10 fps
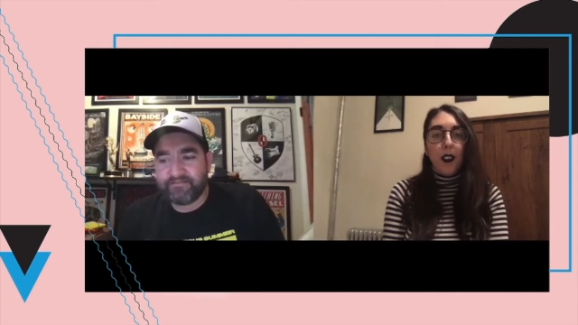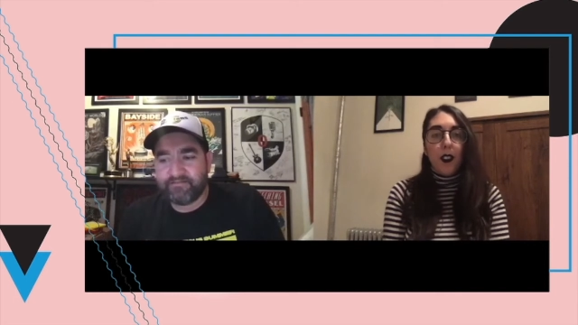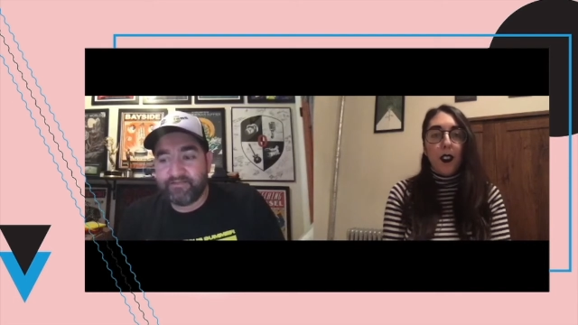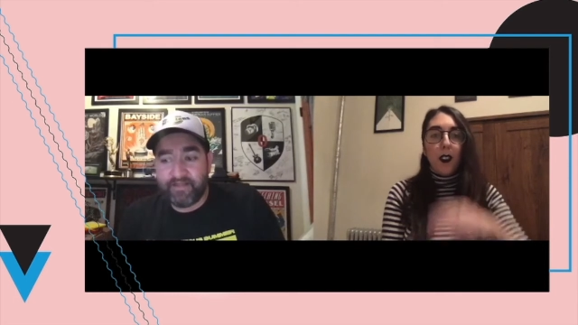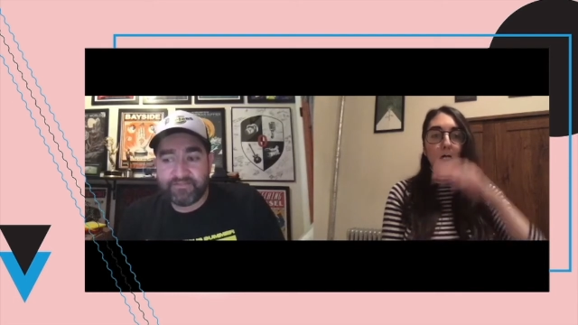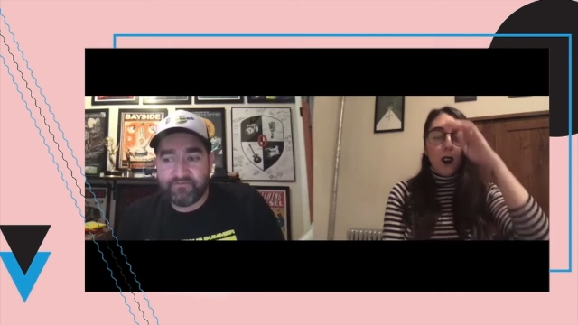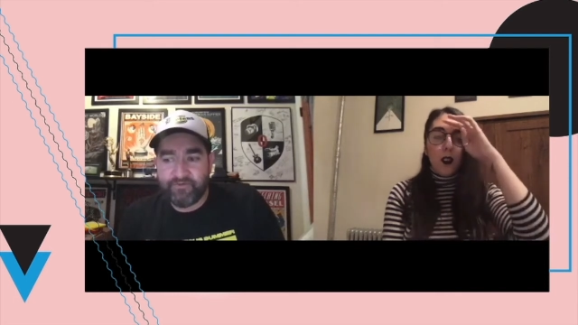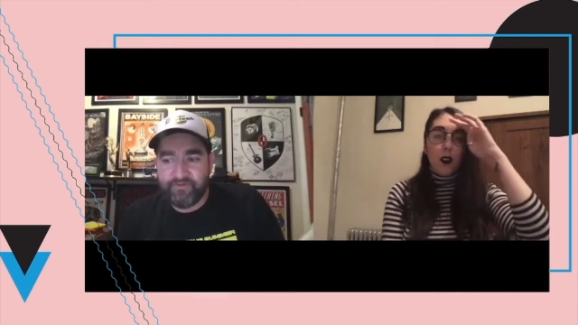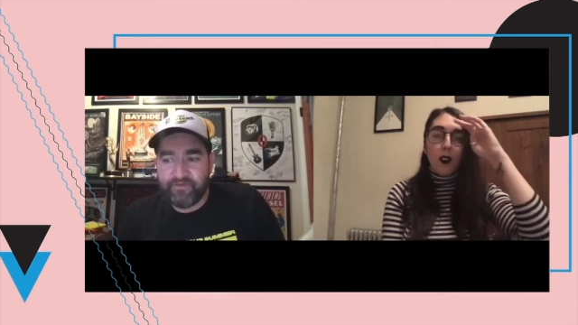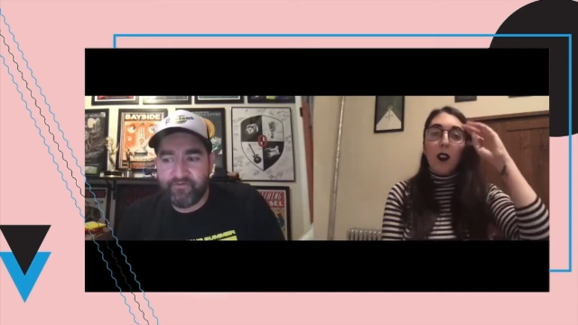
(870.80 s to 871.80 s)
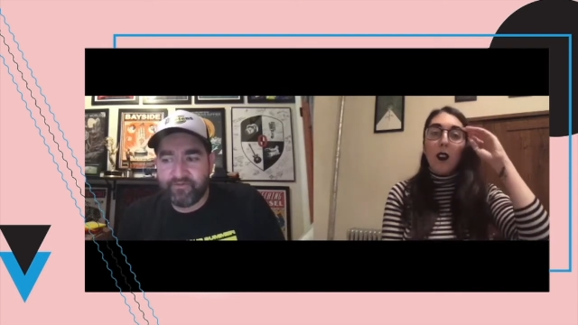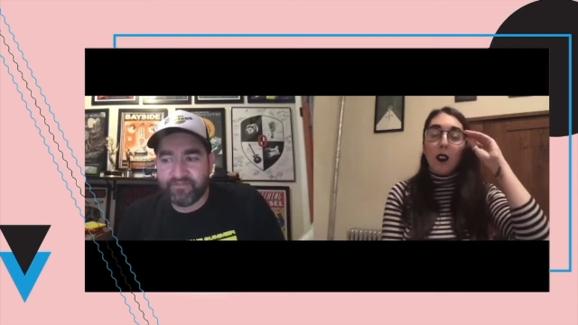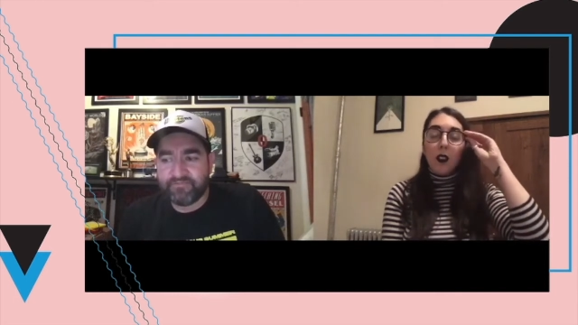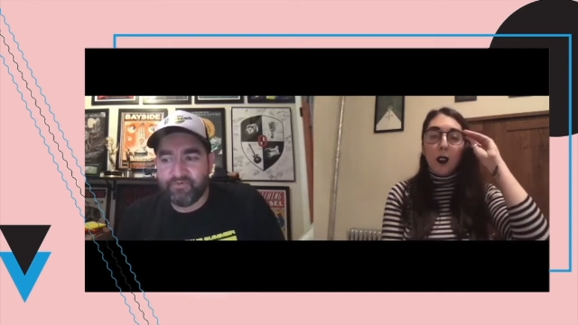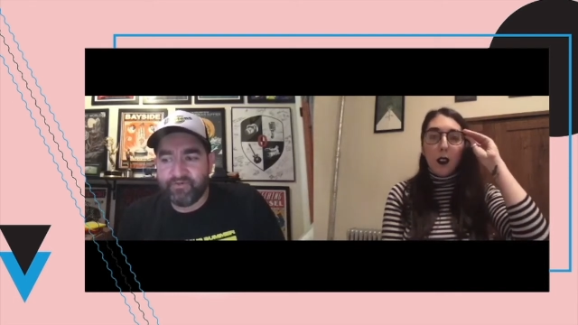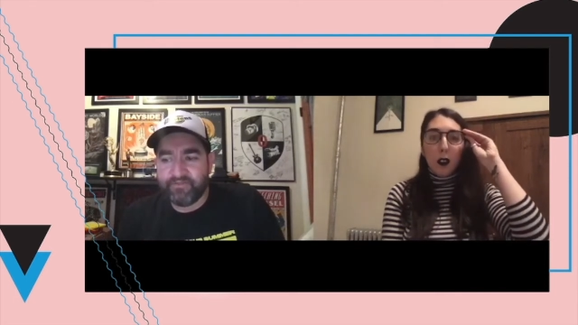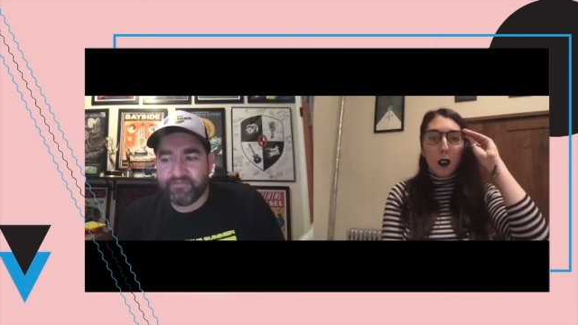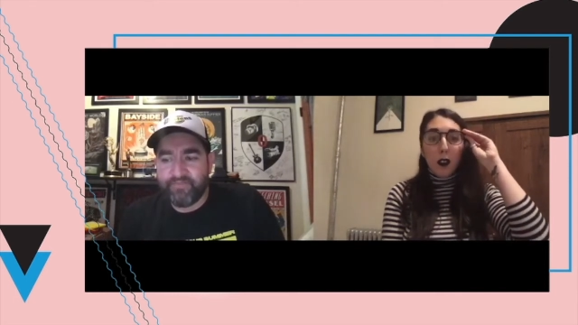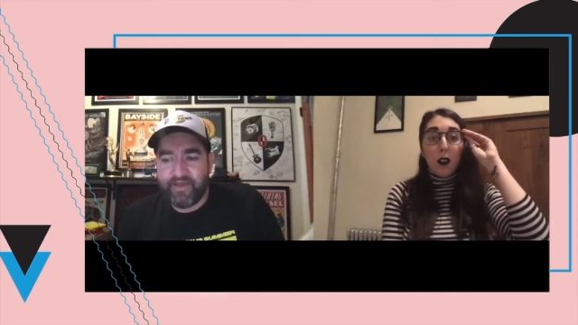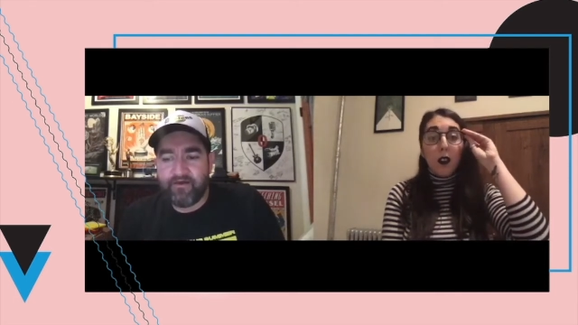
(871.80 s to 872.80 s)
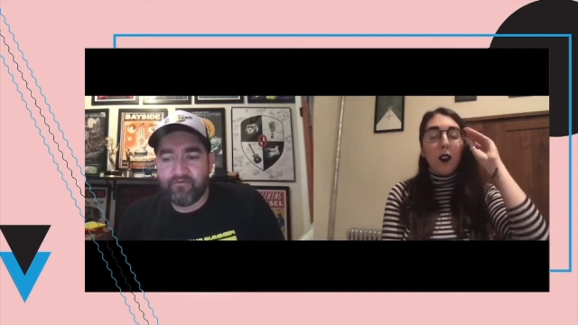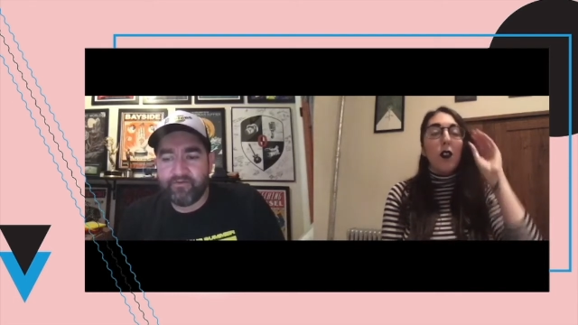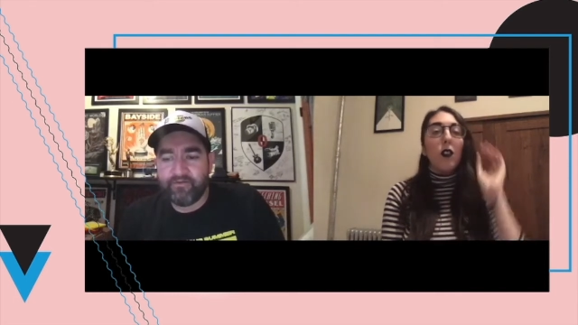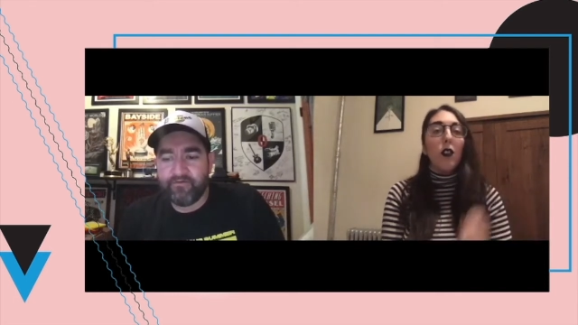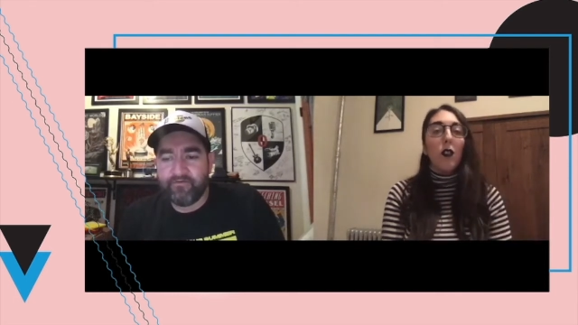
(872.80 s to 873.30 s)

Speaker 1: that's really what this book is about you know it,